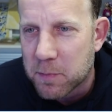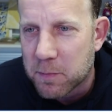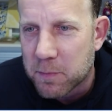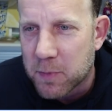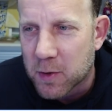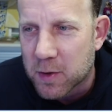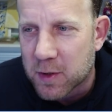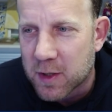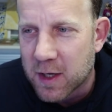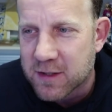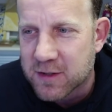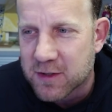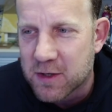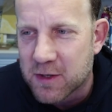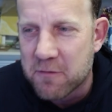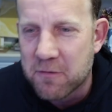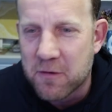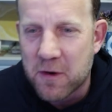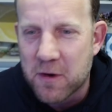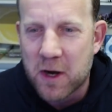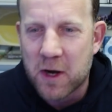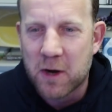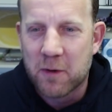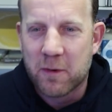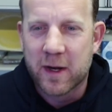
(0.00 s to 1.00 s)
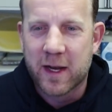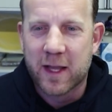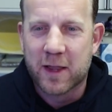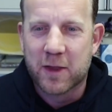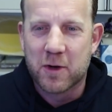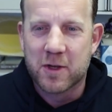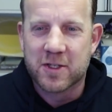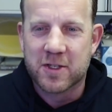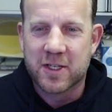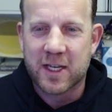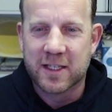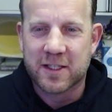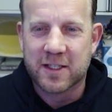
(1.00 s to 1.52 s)
podcast so far, already
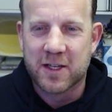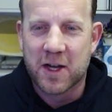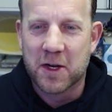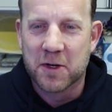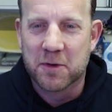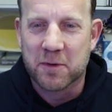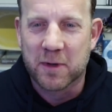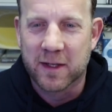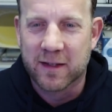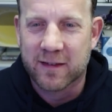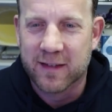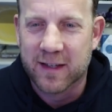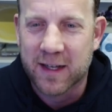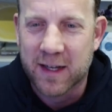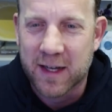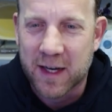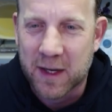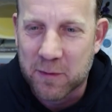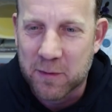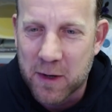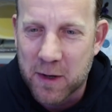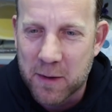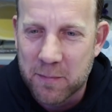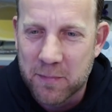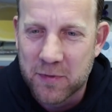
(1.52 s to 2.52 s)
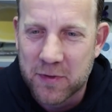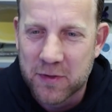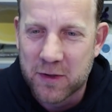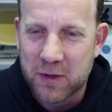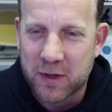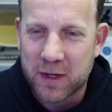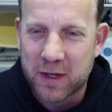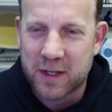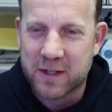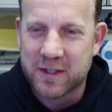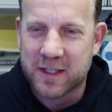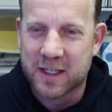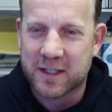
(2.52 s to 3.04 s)
3,600, Rob,
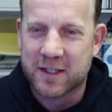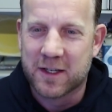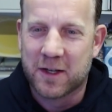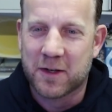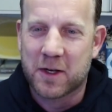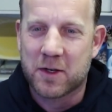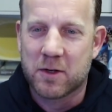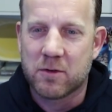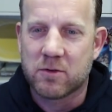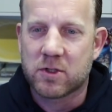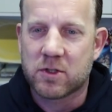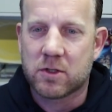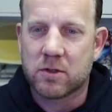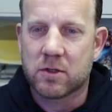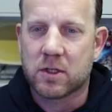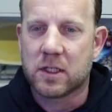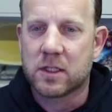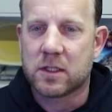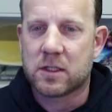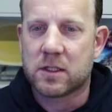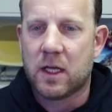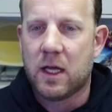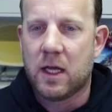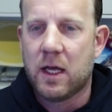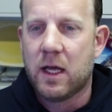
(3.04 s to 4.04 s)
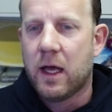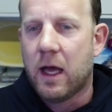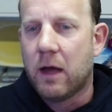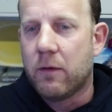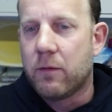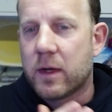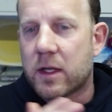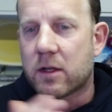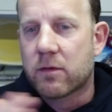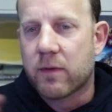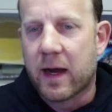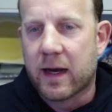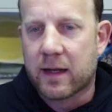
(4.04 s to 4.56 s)
3,600 new students. And we
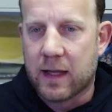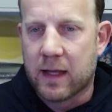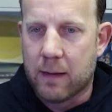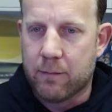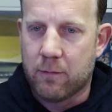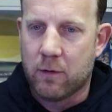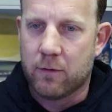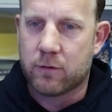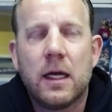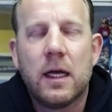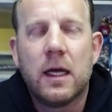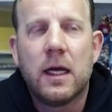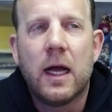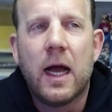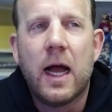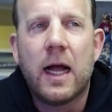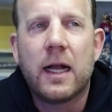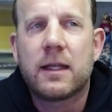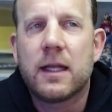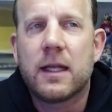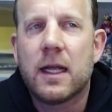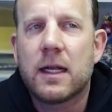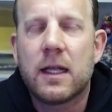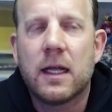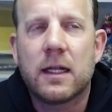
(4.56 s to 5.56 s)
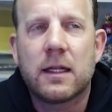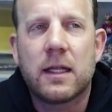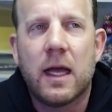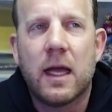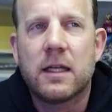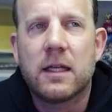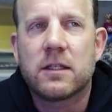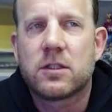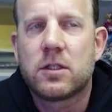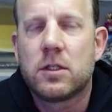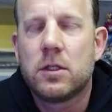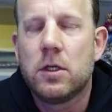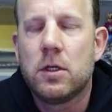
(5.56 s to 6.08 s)
track them. I think that
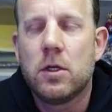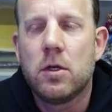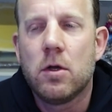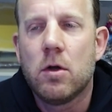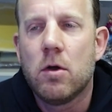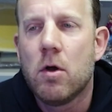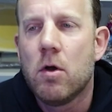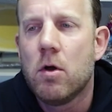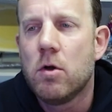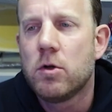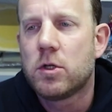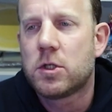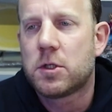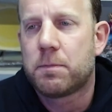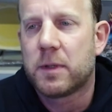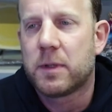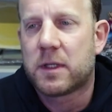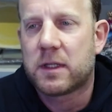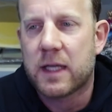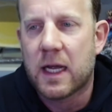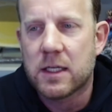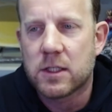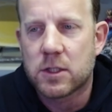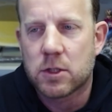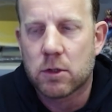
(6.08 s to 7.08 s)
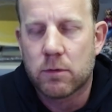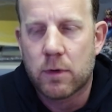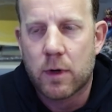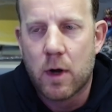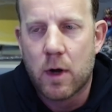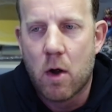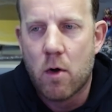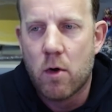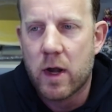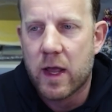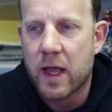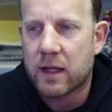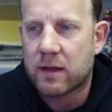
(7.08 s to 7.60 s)
has huge potential. We're
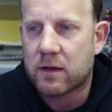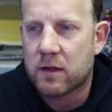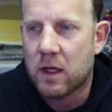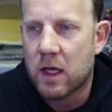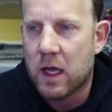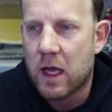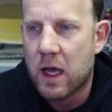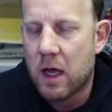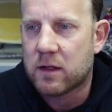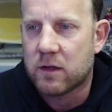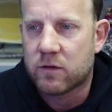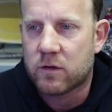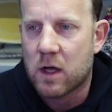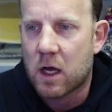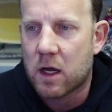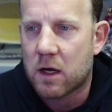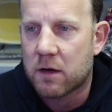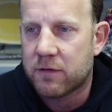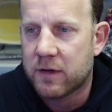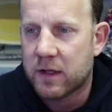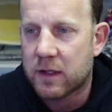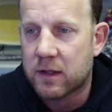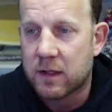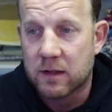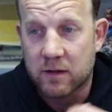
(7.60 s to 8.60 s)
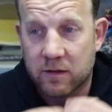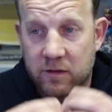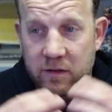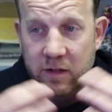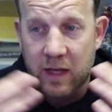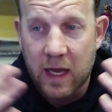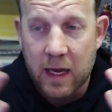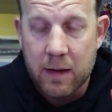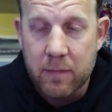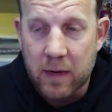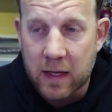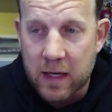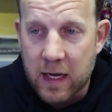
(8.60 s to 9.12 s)
only at the start of it. The
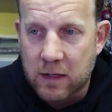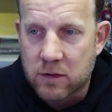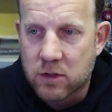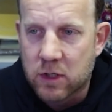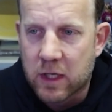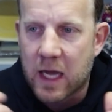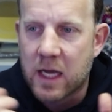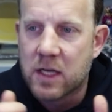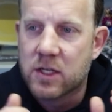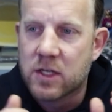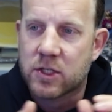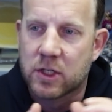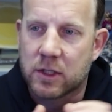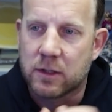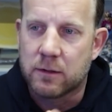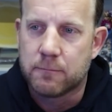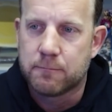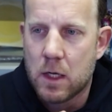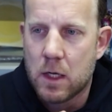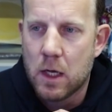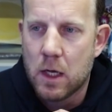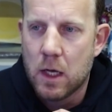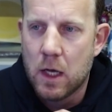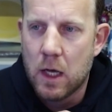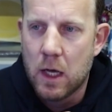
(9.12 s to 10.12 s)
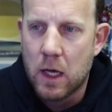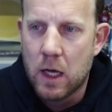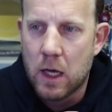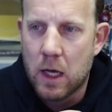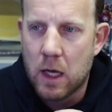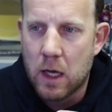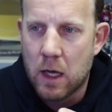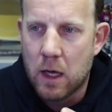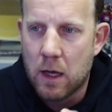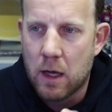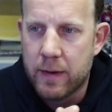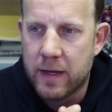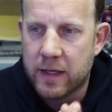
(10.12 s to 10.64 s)
same in education.
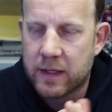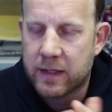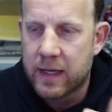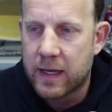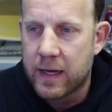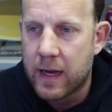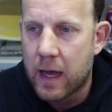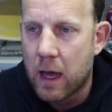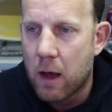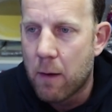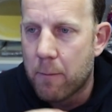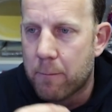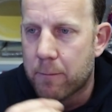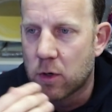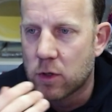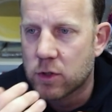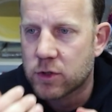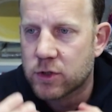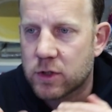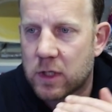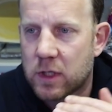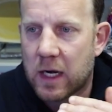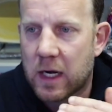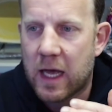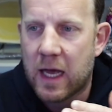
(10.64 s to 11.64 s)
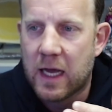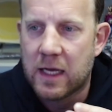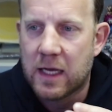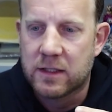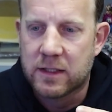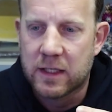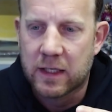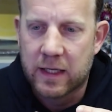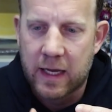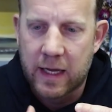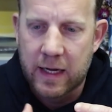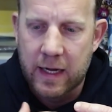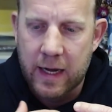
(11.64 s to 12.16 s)
It can help personalize.
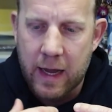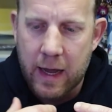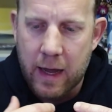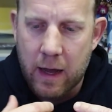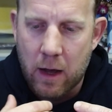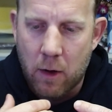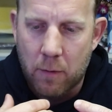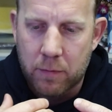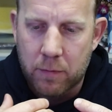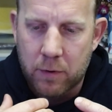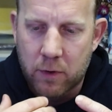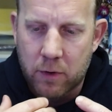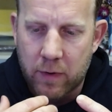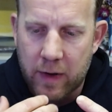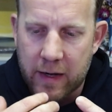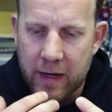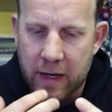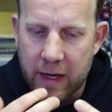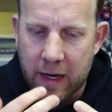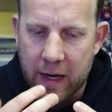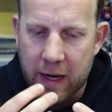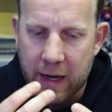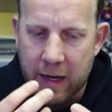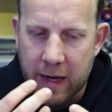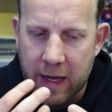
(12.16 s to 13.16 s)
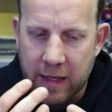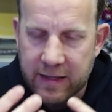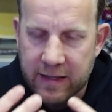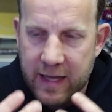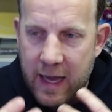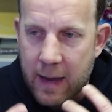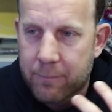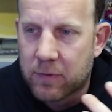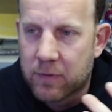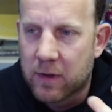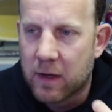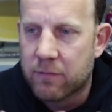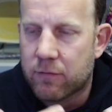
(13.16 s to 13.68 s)
It can help creating
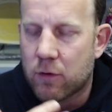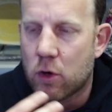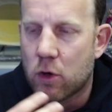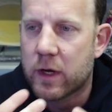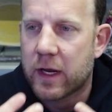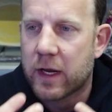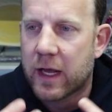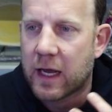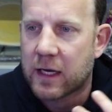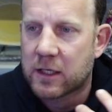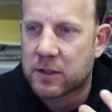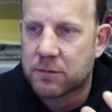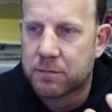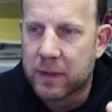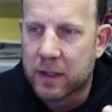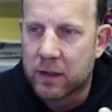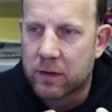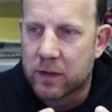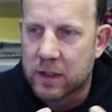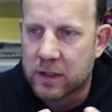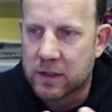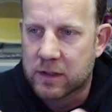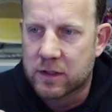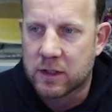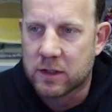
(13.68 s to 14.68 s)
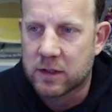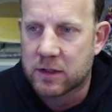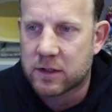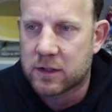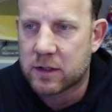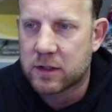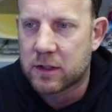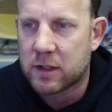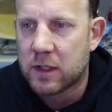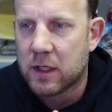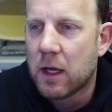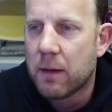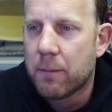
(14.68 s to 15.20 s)
adaptive learning experiences.
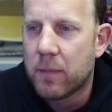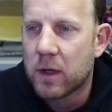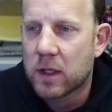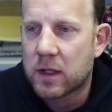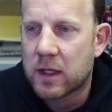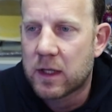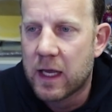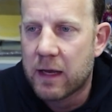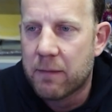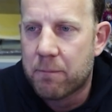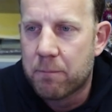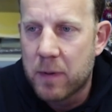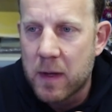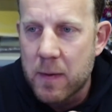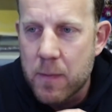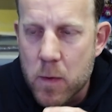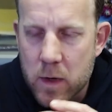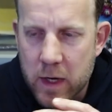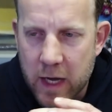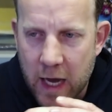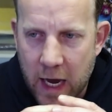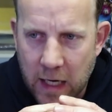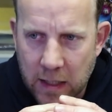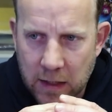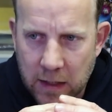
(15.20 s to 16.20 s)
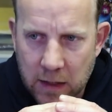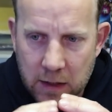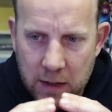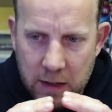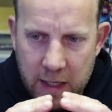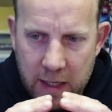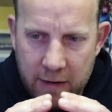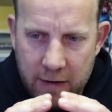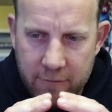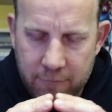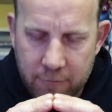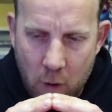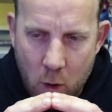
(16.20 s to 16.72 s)
But the people can
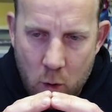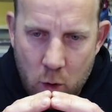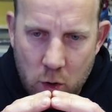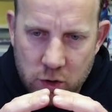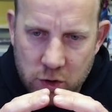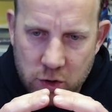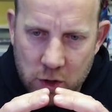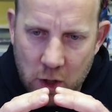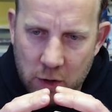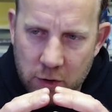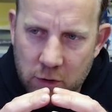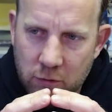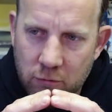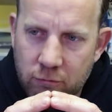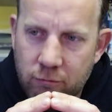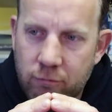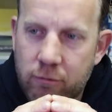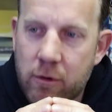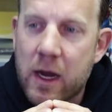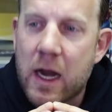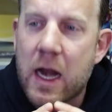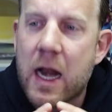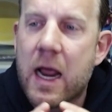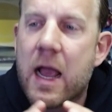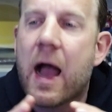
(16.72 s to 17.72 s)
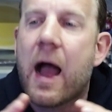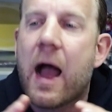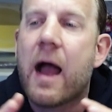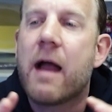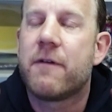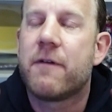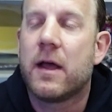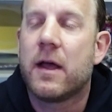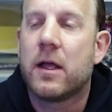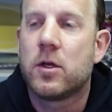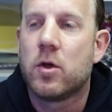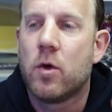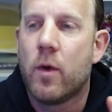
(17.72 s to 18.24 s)
then focus on the really high
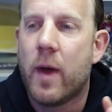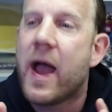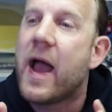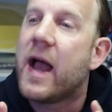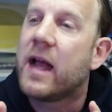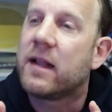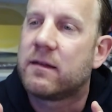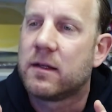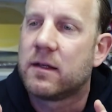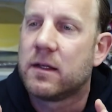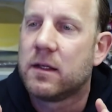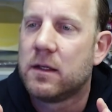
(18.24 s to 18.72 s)
value add.